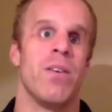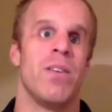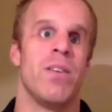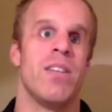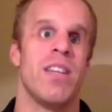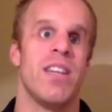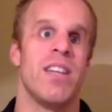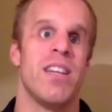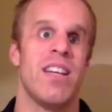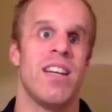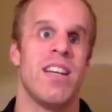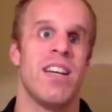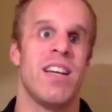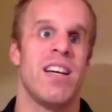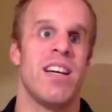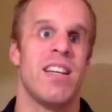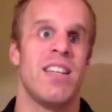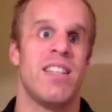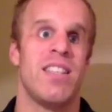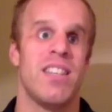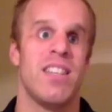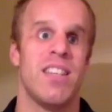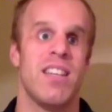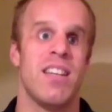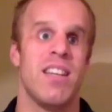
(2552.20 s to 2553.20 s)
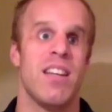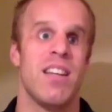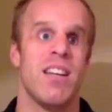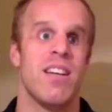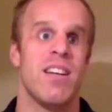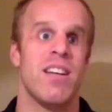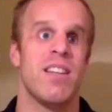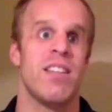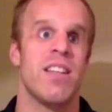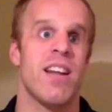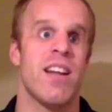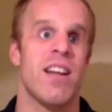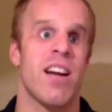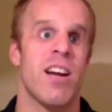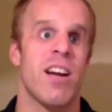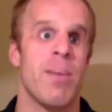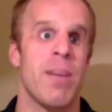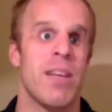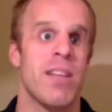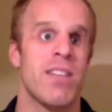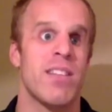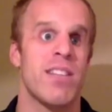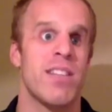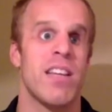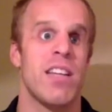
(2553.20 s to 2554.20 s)
Did
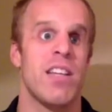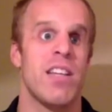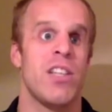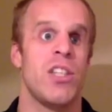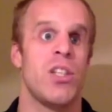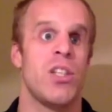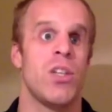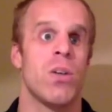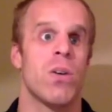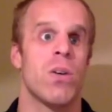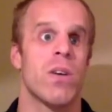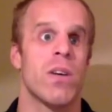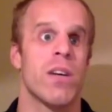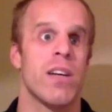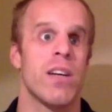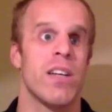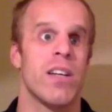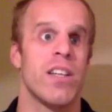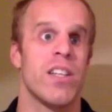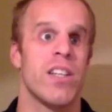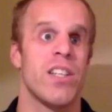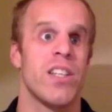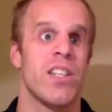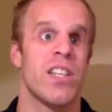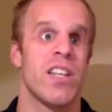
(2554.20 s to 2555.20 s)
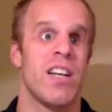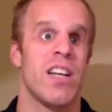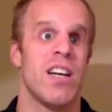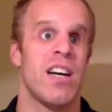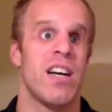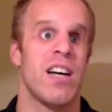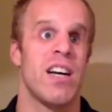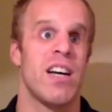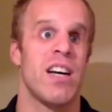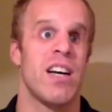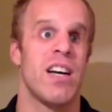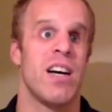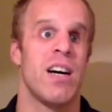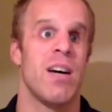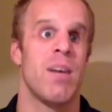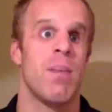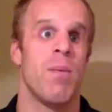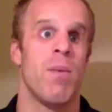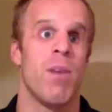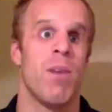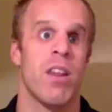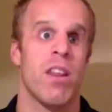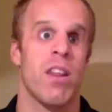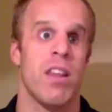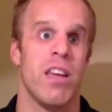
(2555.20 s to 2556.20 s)
Ironman St. George,
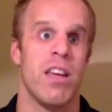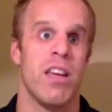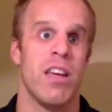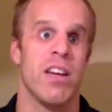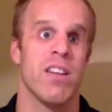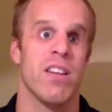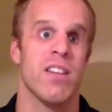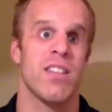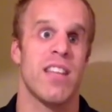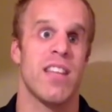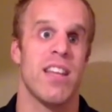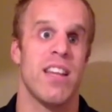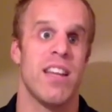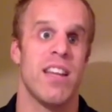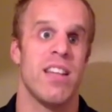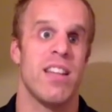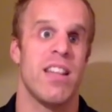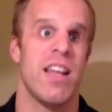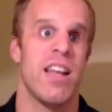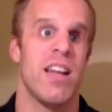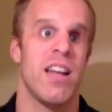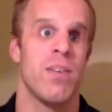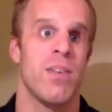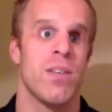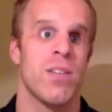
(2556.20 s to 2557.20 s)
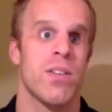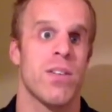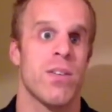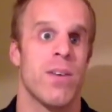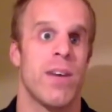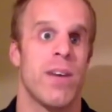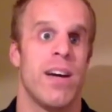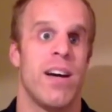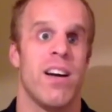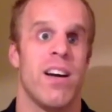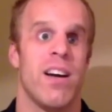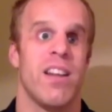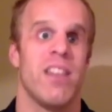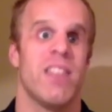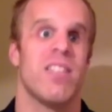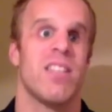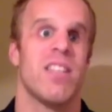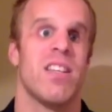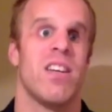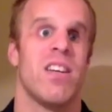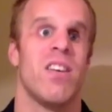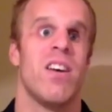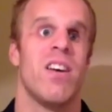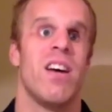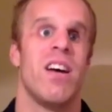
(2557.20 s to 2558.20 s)
one of the years that it was around. And
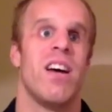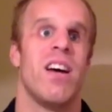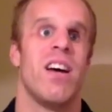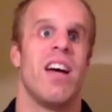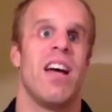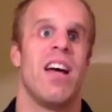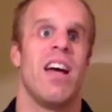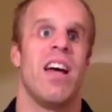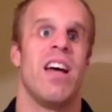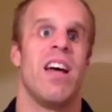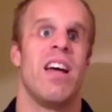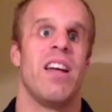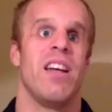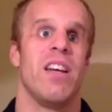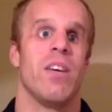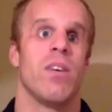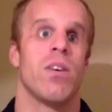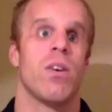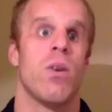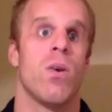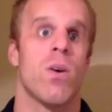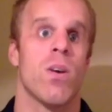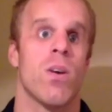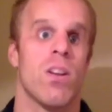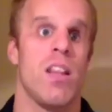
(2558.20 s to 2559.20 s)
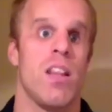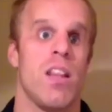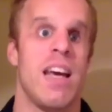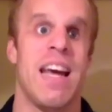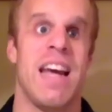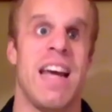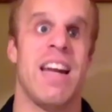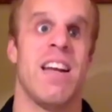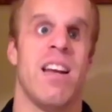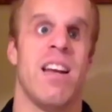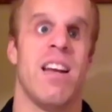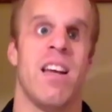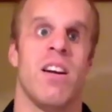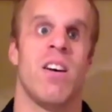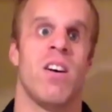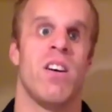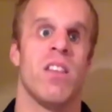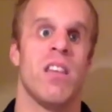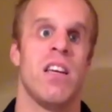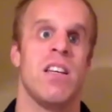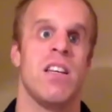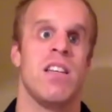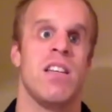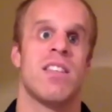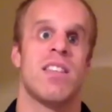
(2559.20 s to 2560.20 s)
so, Coeur d'Alene and all
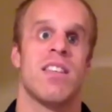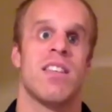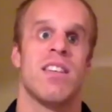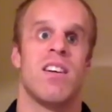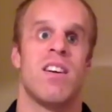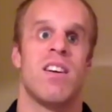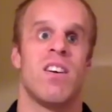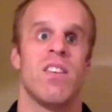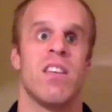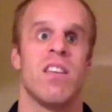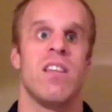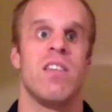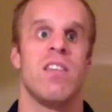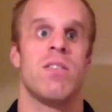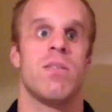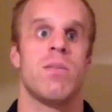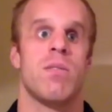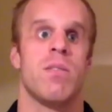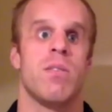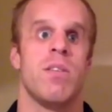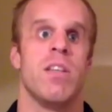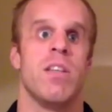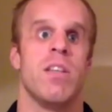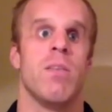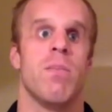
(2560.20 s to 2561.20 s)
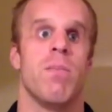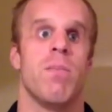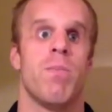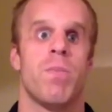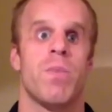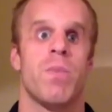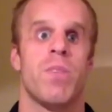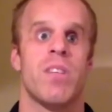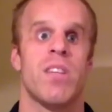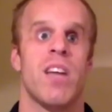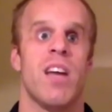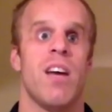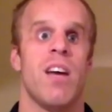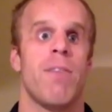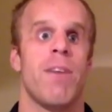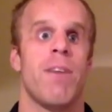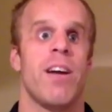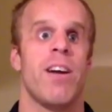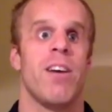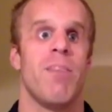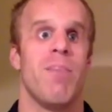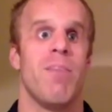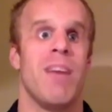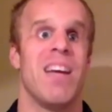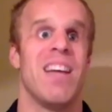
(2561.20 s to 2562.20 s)
these, tough
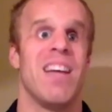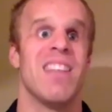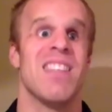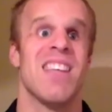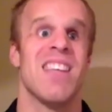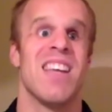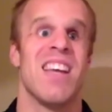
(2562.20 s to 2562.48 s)
Ironmans,